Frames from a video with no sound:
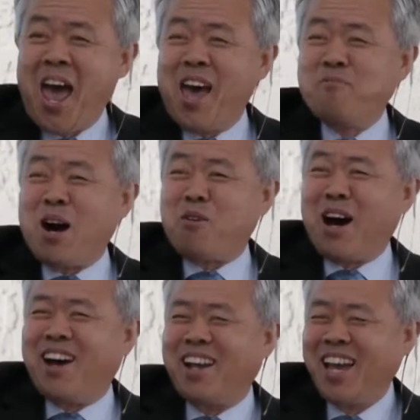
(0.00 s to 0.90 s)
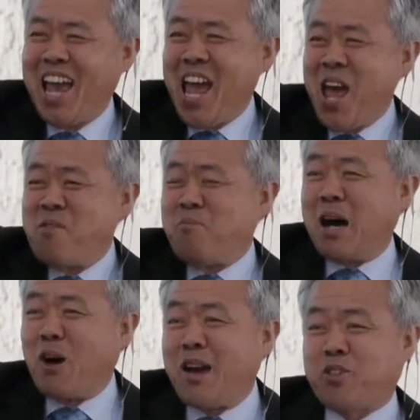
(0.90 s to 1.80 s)
and my wife,
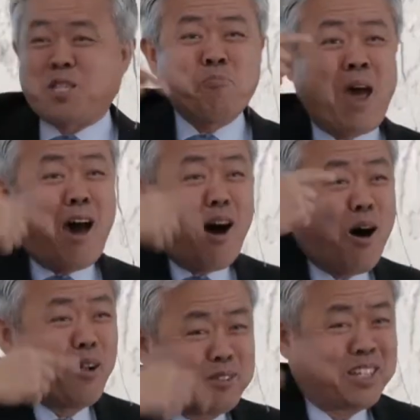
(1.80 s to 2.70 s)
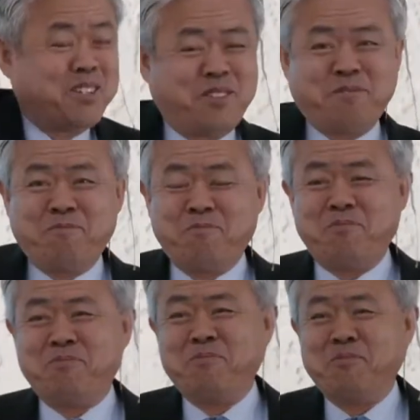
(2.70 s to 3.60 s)
my wife smelled
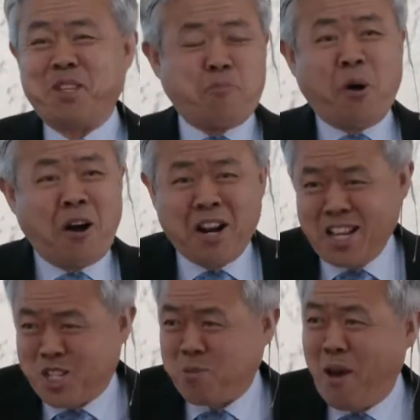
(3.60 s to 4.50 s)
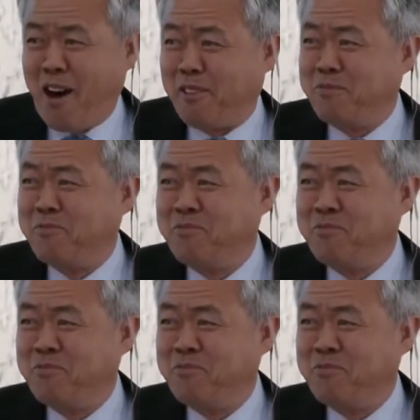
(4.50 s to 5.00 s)
the burning smell.